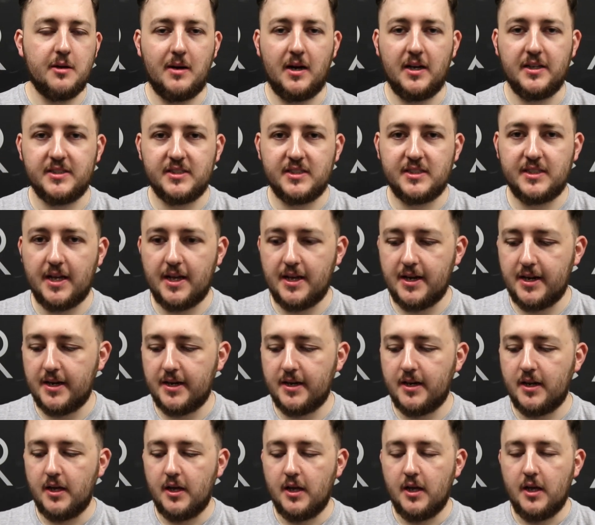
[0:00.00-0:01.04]
it might
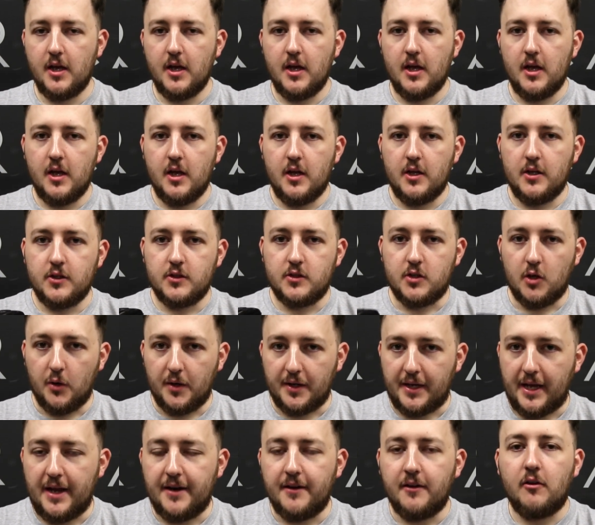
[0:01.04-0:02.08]
stain. So
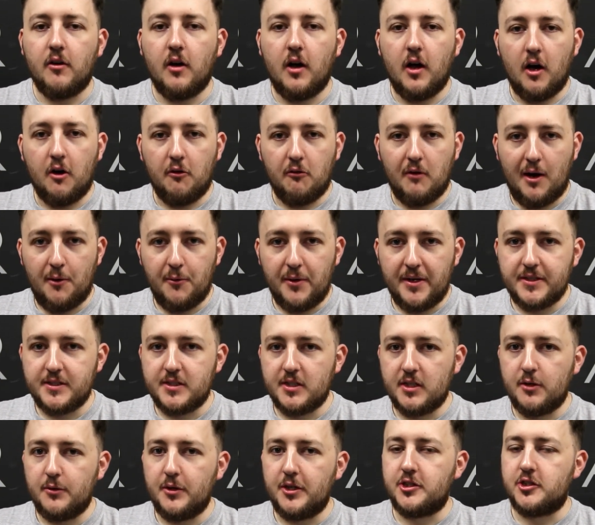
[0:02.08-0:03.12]
again, allow it
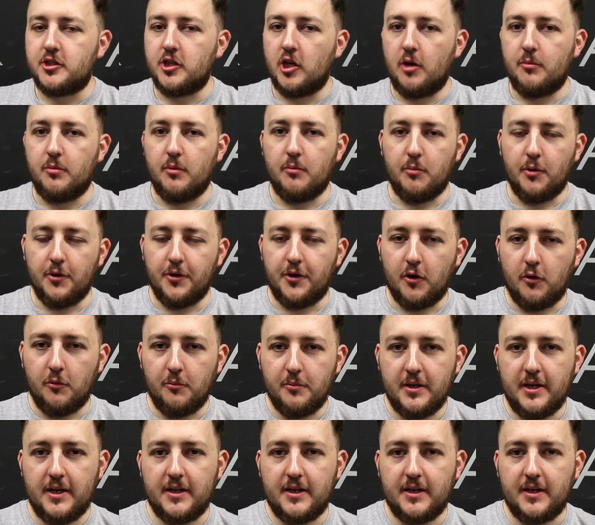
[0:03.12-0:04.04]
to do its job, but don't be